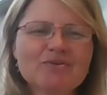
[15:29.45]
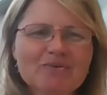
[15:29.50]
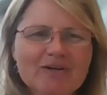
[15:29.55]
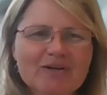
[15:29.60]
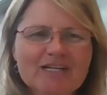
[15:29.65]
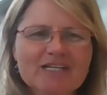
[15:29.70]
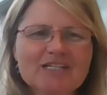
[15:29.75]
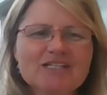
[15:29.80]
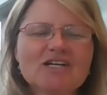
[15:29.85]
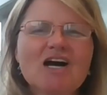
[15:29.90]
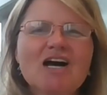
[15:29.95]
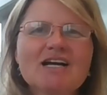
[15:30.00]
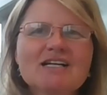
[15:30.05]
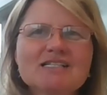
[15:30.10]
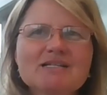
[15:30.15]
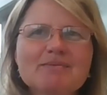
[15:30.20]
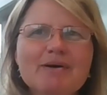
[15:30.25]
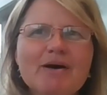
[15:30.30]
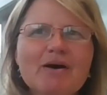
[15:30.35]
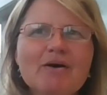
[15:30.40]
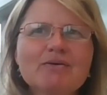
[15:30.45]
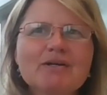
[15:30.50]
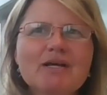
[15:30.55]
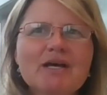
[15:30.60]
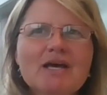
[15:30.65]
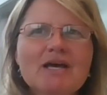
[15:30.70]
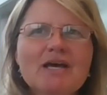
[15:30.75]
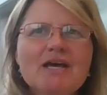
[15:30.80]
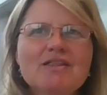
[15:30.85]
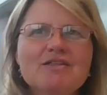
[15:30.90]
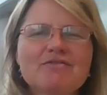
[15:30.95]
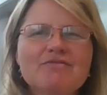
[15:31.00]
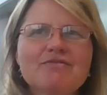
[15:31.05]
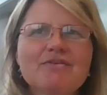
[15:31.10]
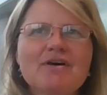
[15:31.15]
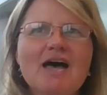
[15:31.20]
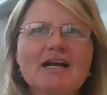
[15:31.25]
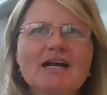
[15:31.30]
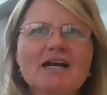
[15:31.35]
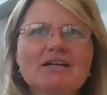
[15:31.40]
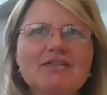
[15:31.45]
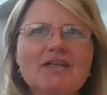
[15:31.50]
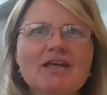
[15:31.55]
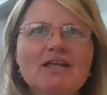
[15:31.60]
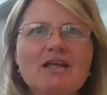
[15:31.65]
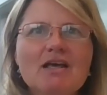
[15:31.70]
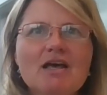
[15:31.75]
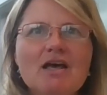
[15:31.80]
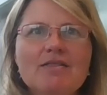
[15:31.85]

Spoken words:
where he talks about the fact that